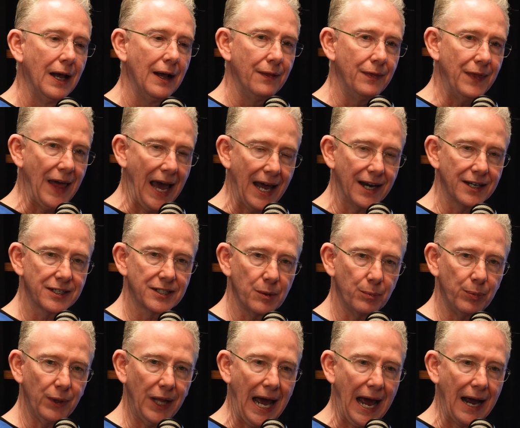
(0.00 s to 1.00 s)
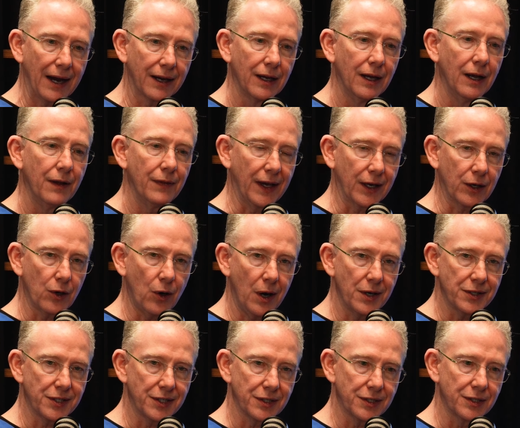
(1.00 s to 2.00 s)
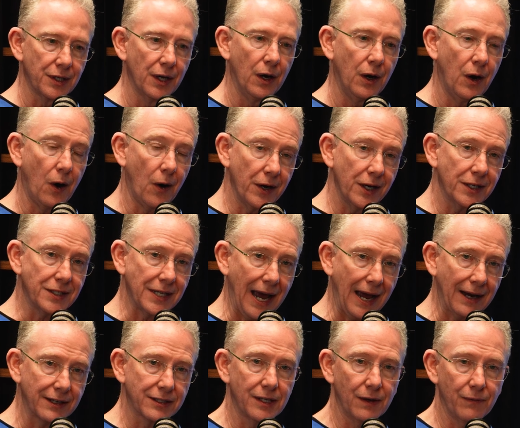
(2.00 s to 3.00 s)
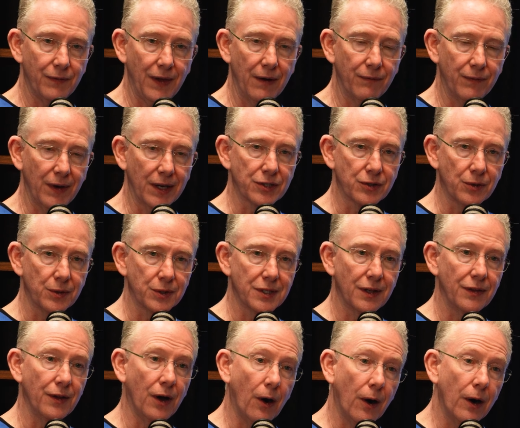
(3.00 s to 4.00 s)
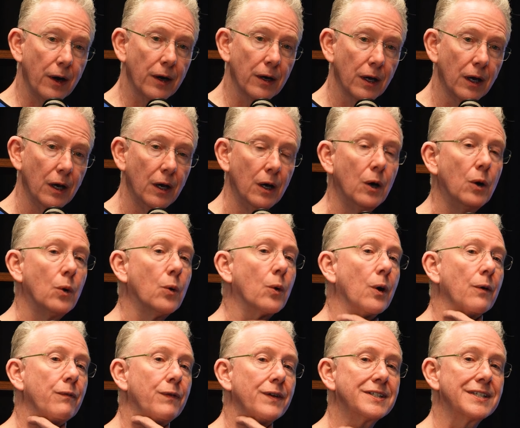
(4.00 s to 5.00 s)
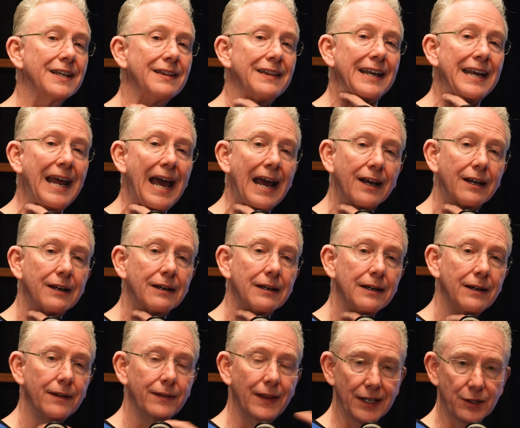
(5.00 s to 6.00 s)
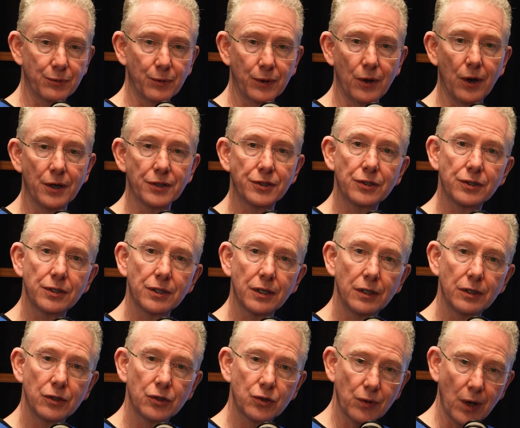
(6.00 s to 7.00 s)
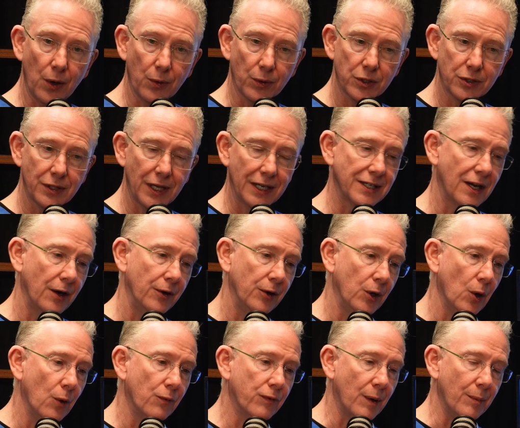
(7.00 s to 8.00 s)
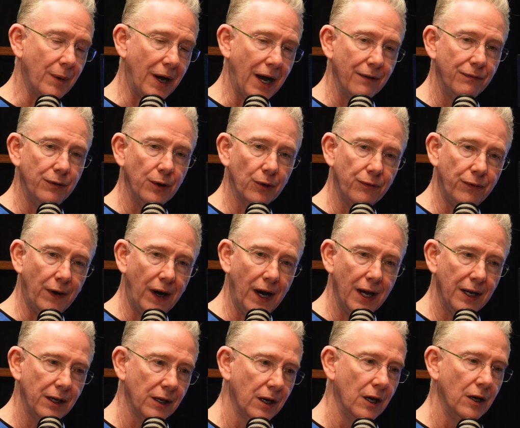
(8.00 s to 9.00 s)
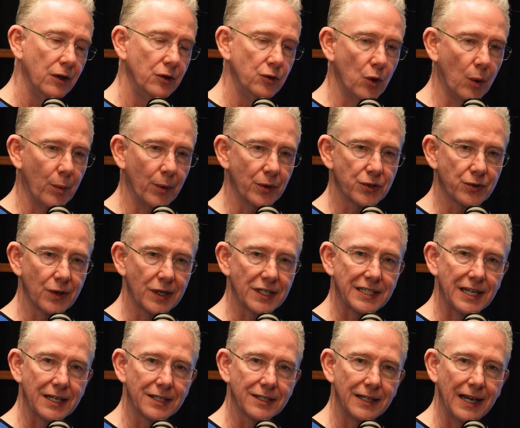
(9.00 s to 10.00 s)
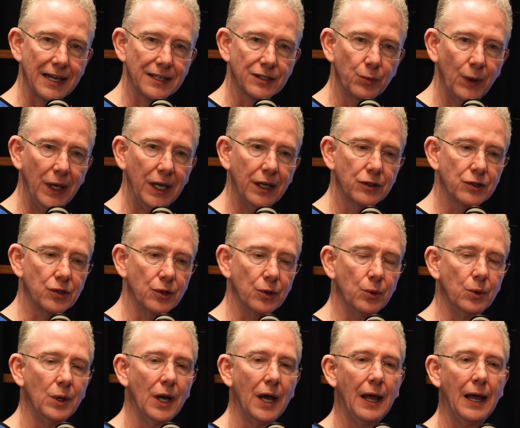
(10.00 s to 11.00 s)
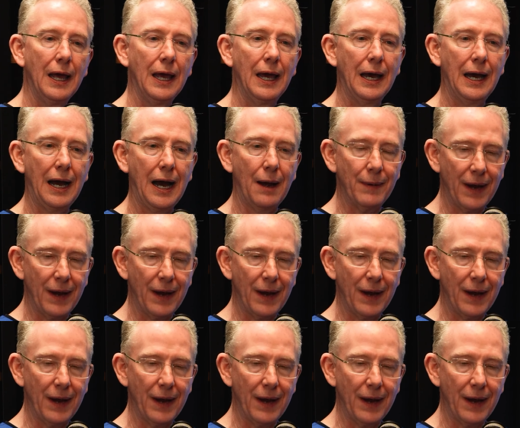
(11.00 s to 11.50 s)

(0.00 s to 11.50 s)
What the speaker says: That is the plaque that causes heart attacks if that vessel is in the heart, or if it's in the neck, that's what causes strokes. That's how you go from I feel fine, normal stress test last week, to I'm